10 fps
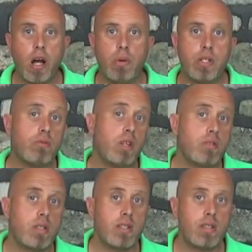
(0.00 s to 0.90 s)
which you'll
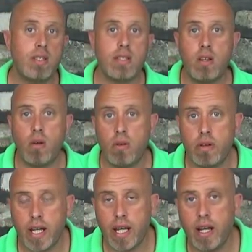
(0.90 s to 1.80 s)
notice that is no
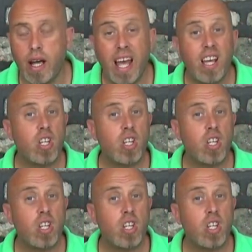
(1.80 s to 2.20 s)
longer here.